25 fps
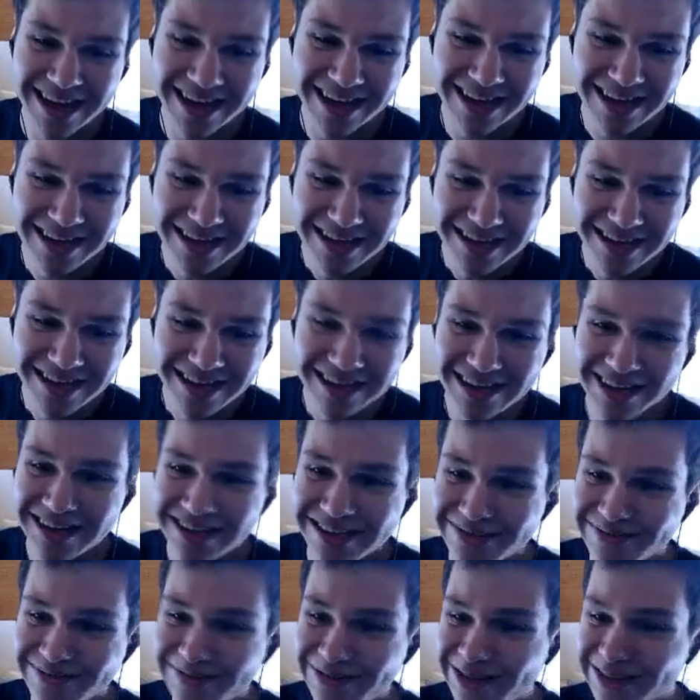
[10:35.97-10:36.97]

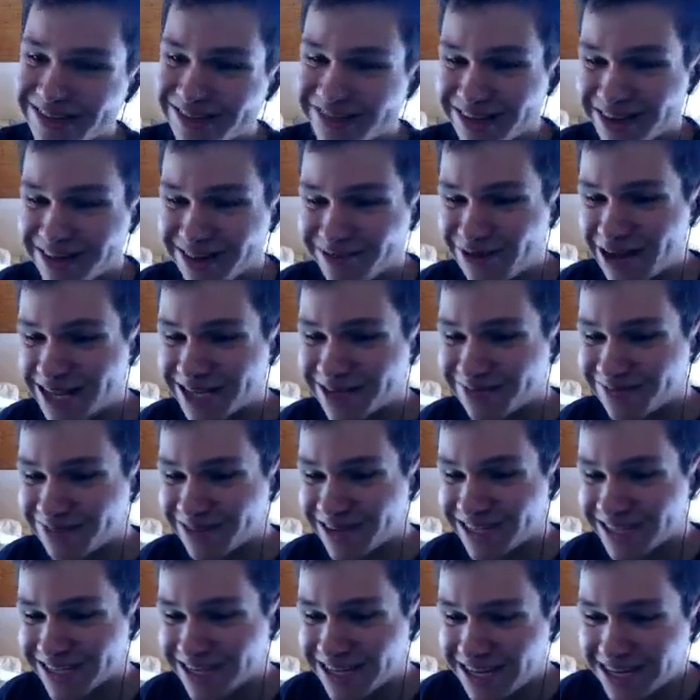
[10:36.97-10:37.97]
this missed
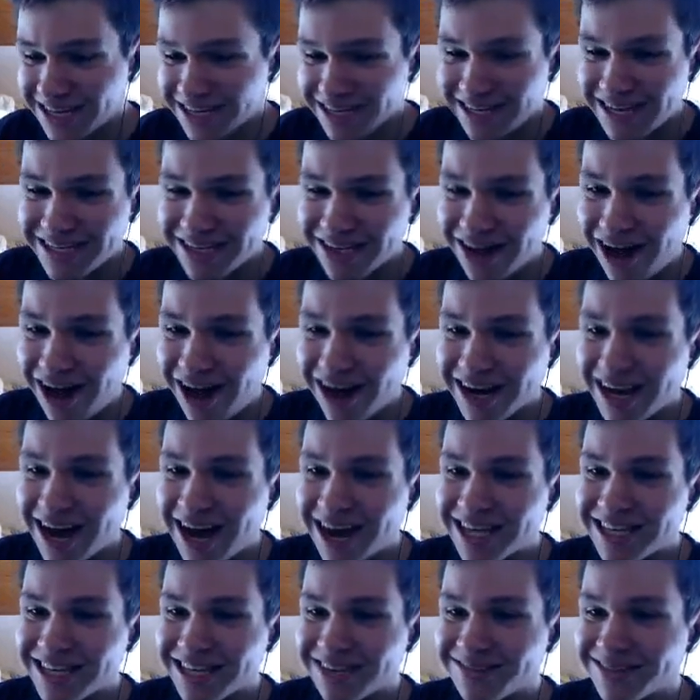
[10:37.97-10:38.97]
investments. That's all the
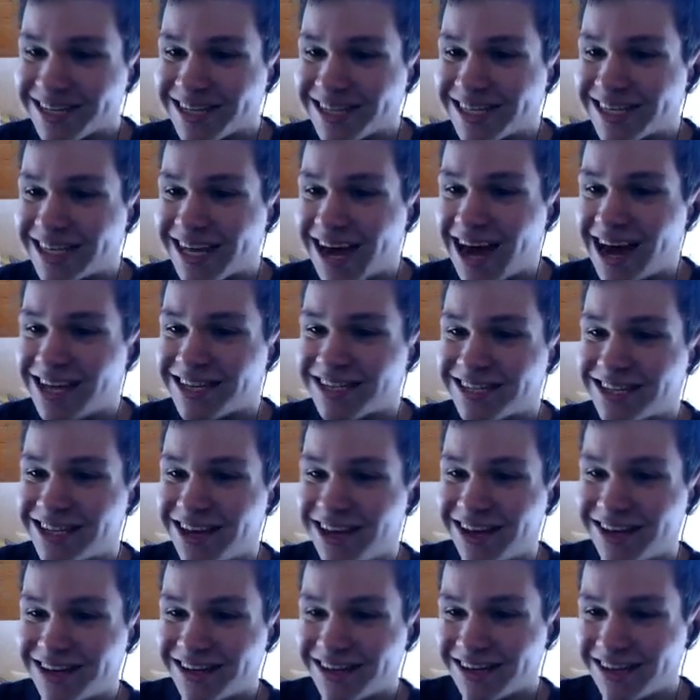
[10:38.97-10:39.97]
items this guy has
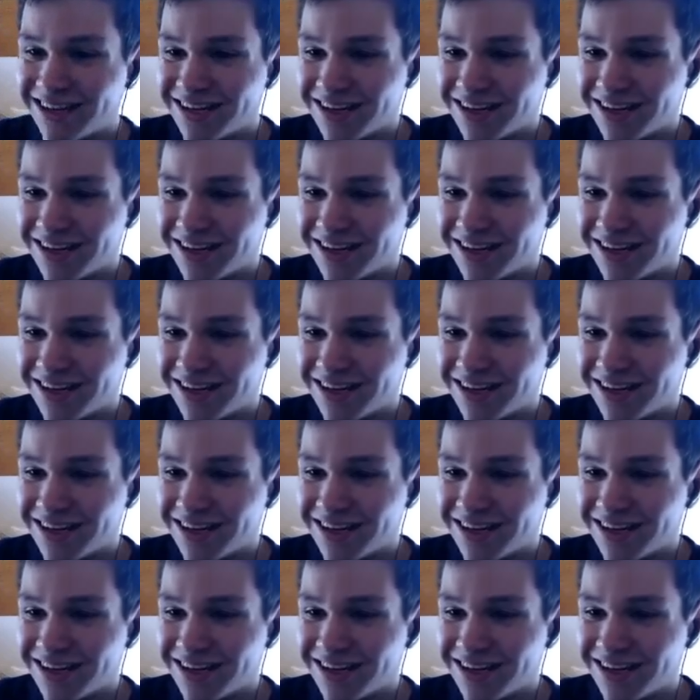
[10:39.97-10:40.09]
got.